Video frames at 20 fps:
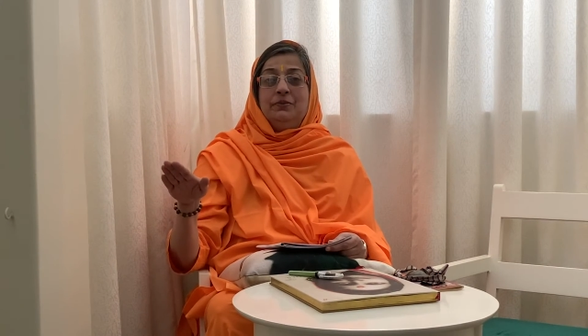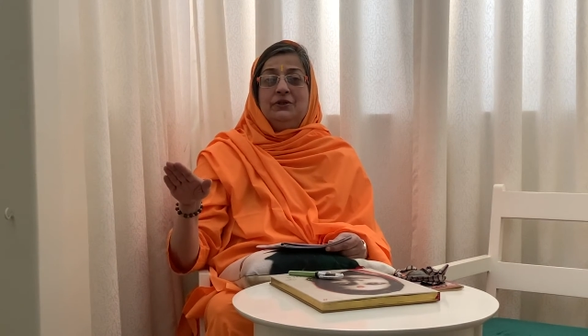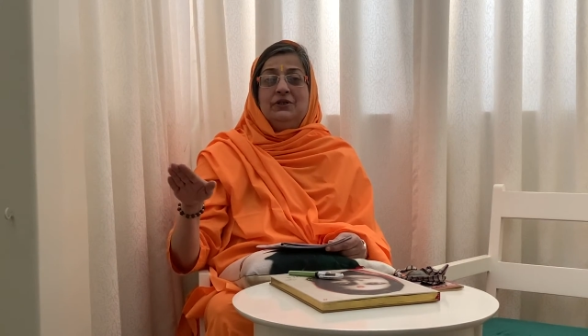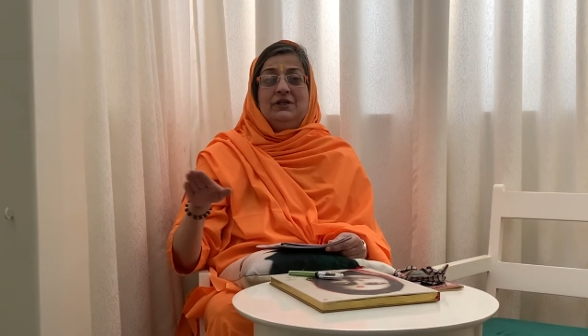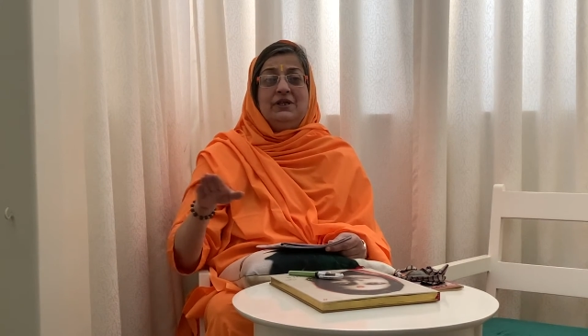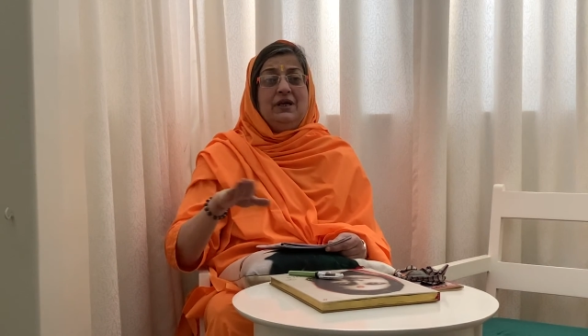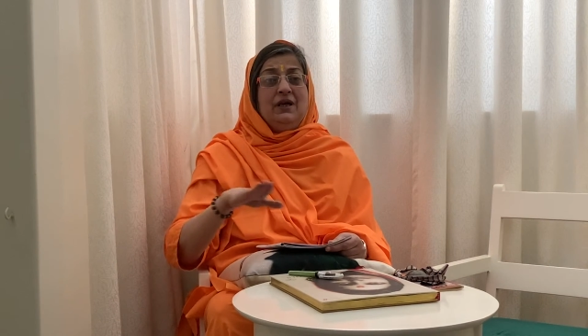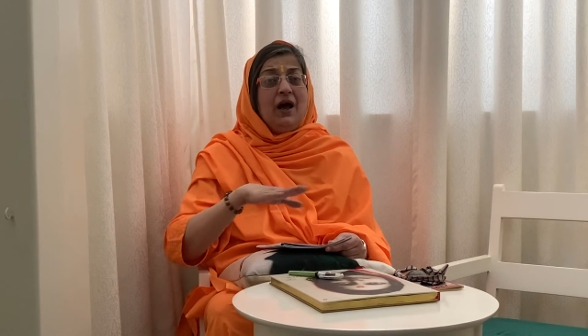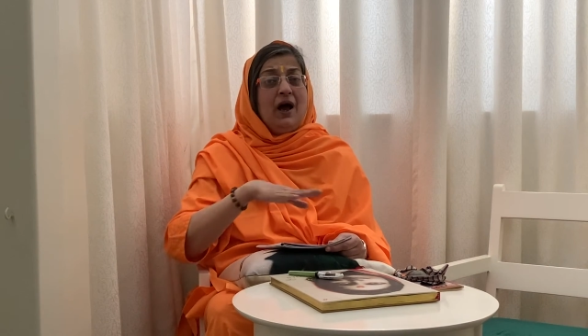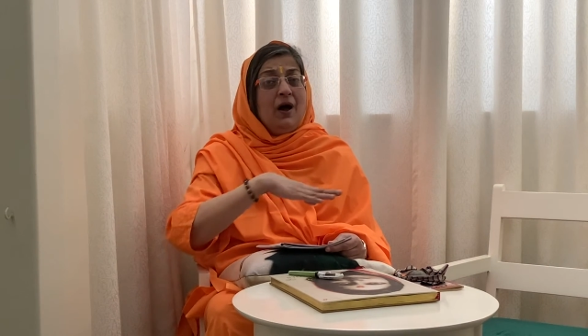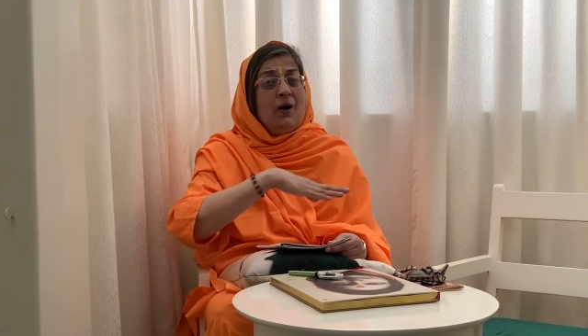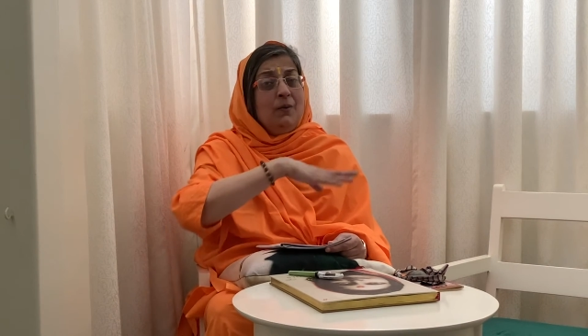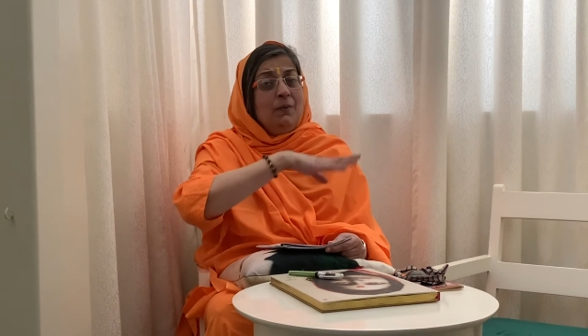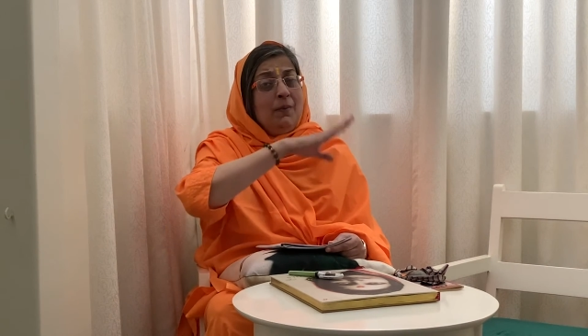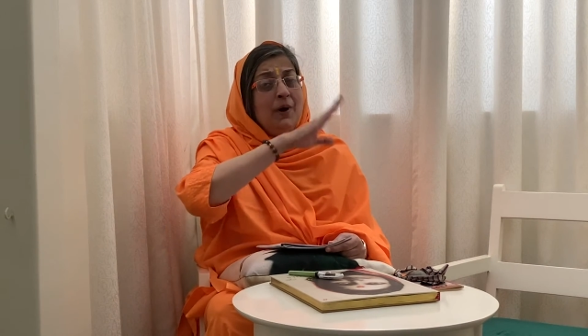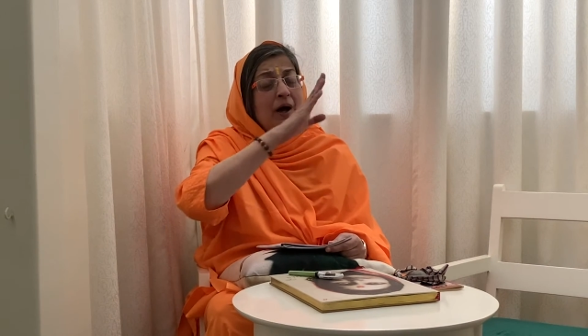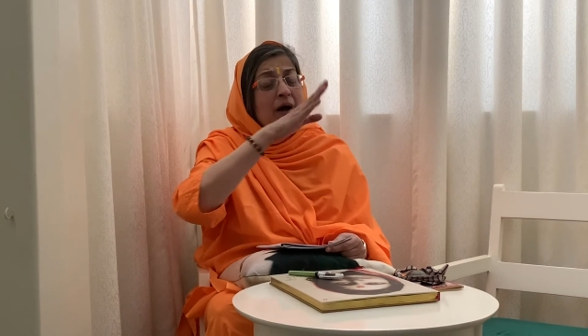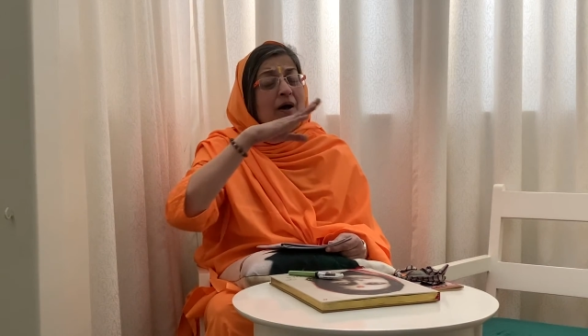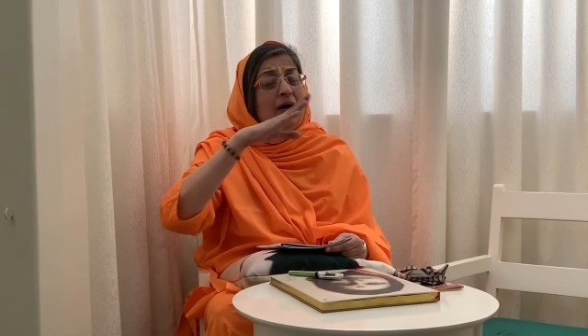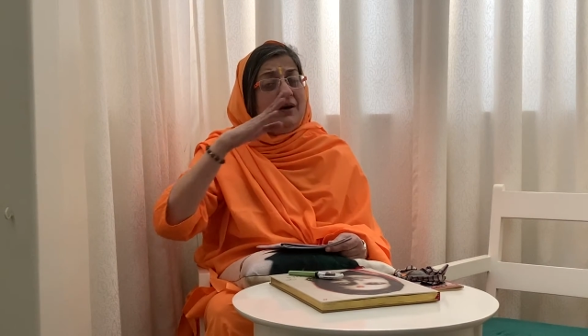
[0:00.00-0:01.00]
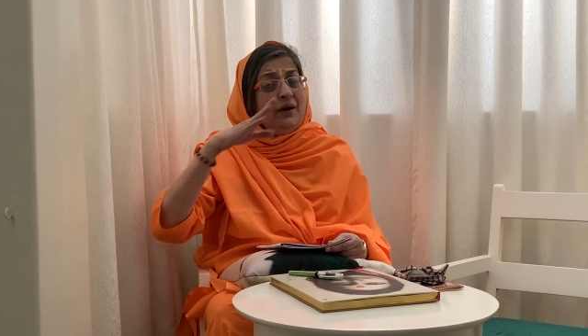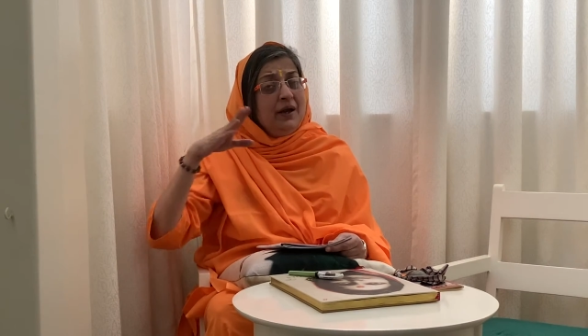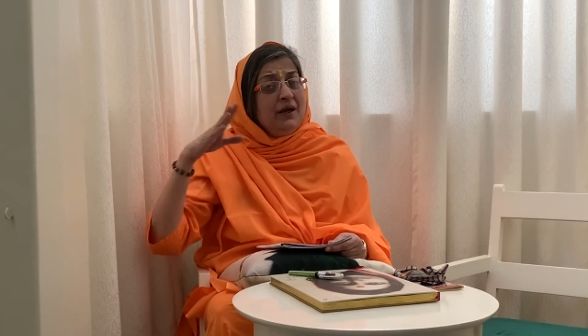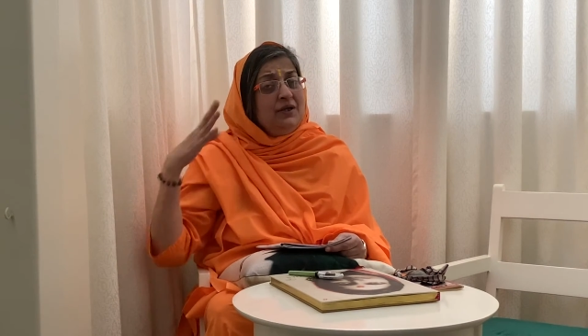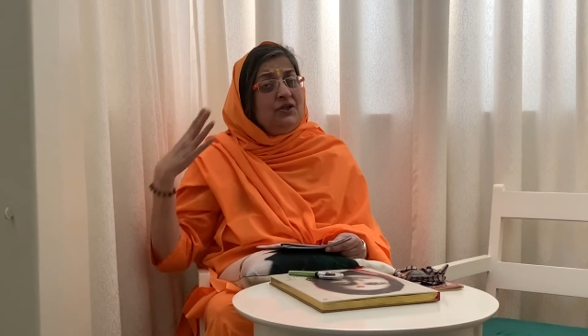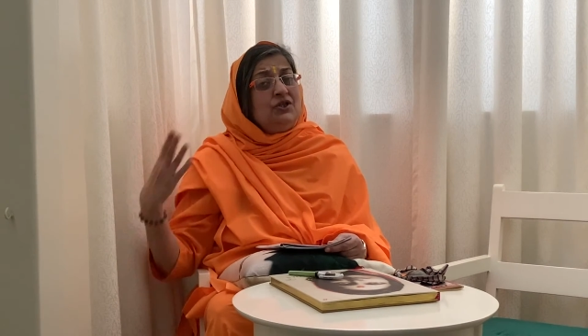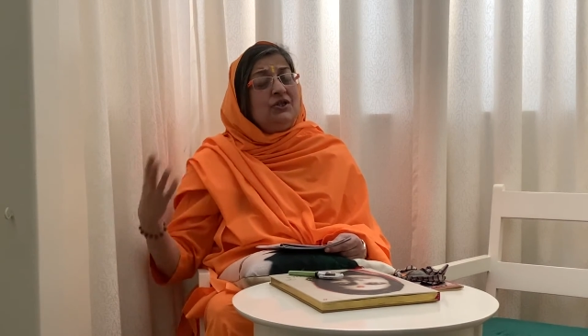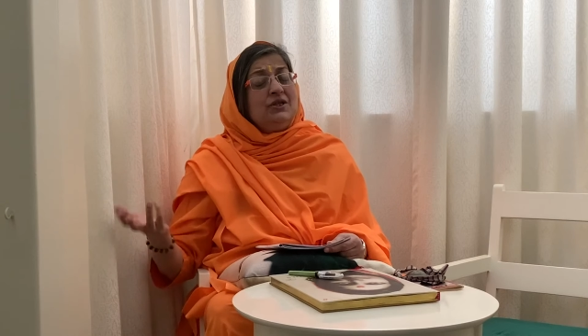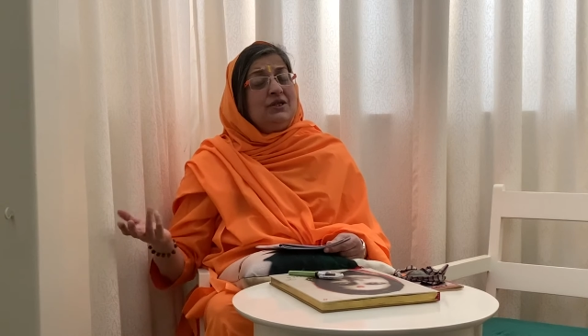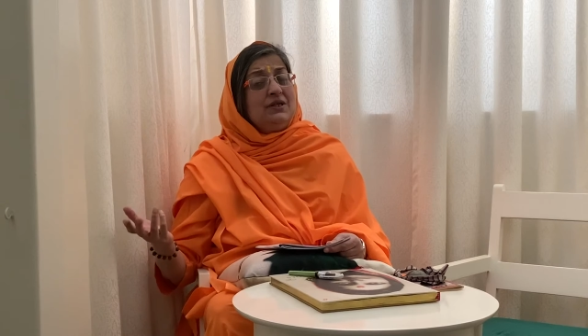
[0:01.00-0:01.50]
See how Ma
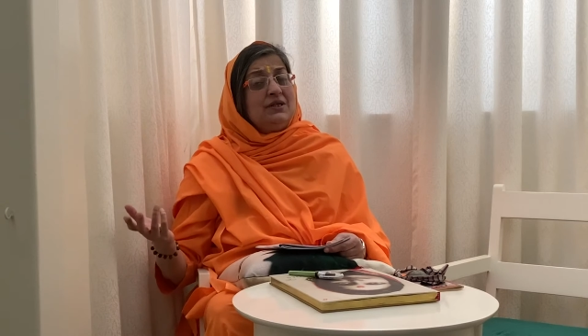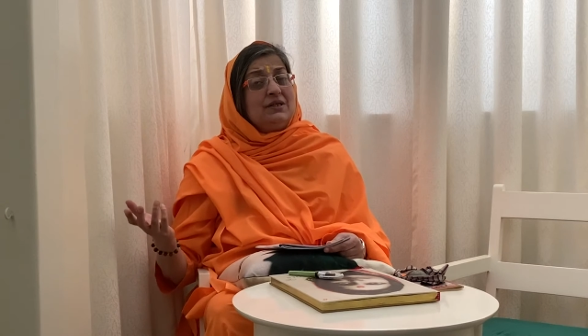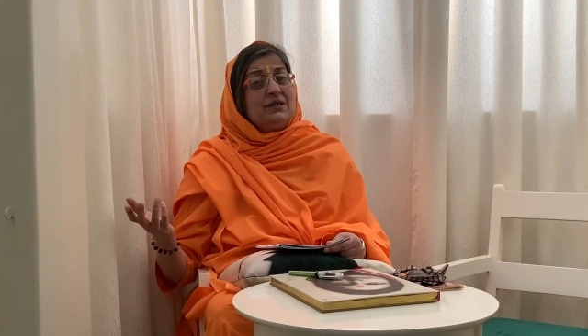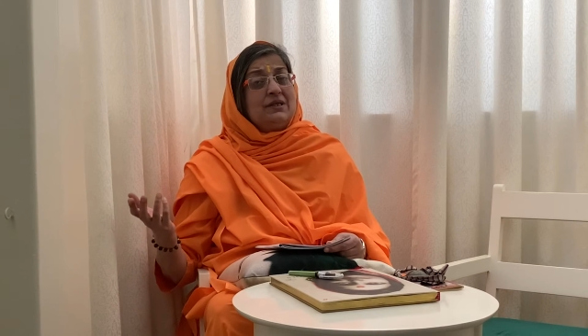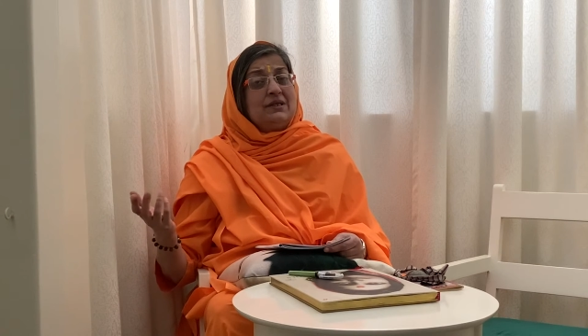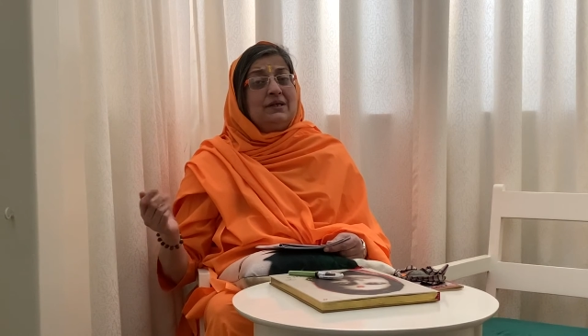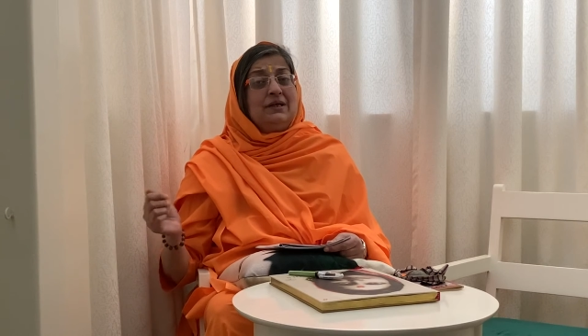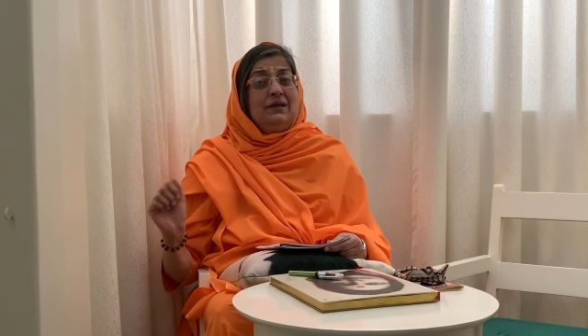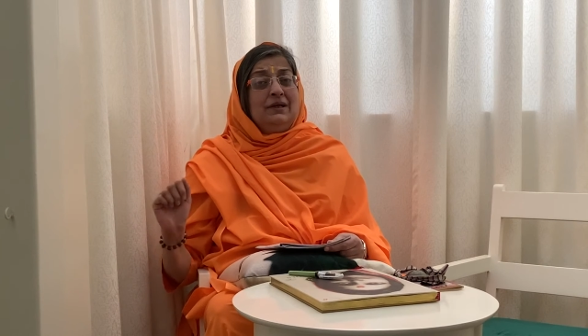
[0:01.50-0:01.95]
arranges.